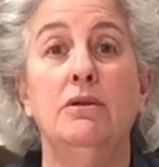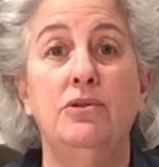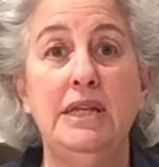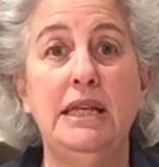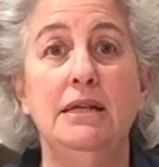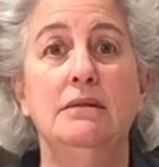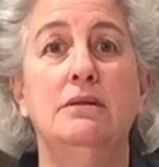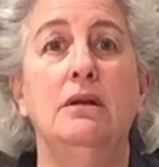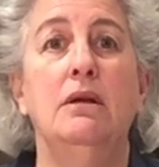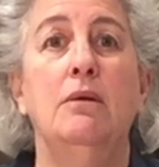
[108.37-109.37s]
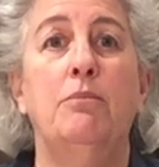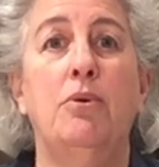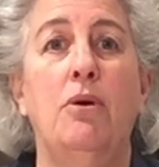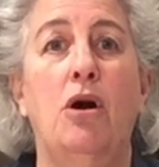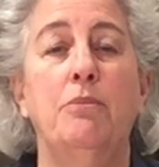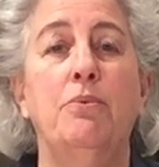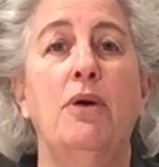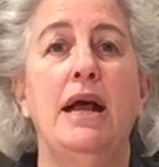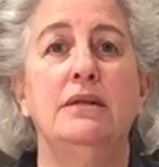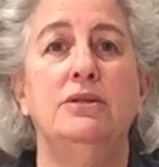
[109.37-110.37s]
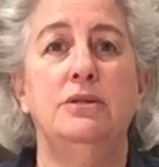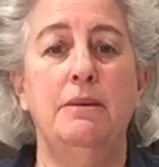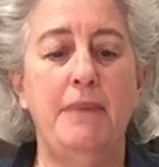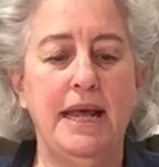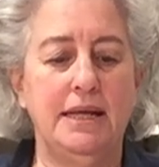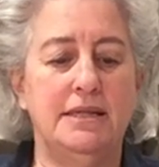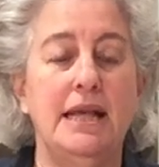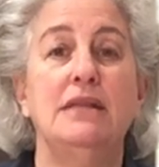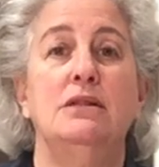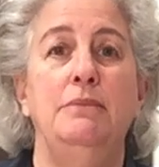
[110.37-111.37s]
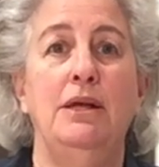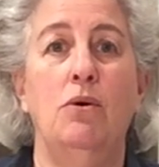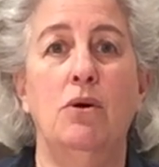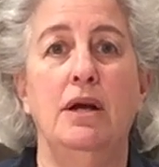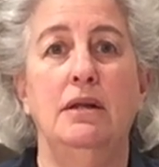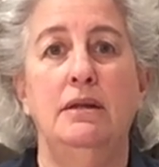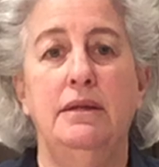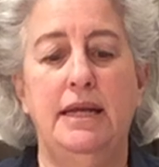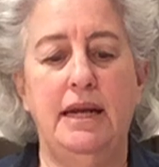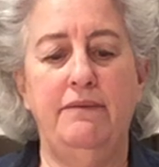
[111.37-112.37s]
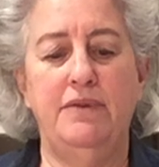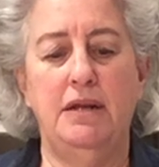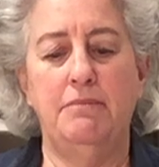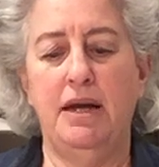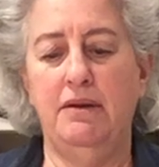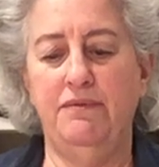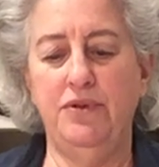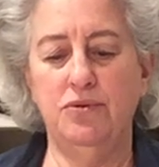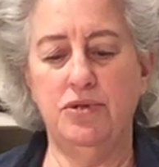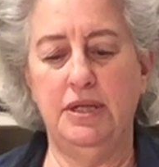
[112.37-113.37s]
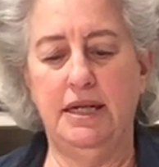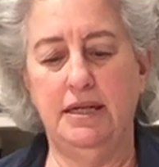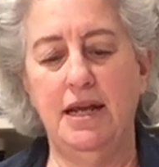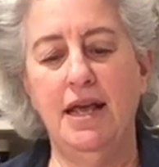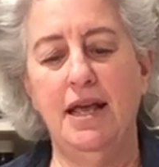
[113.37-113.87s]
seeds are pressed to make sesame oil that I've done my infusion in.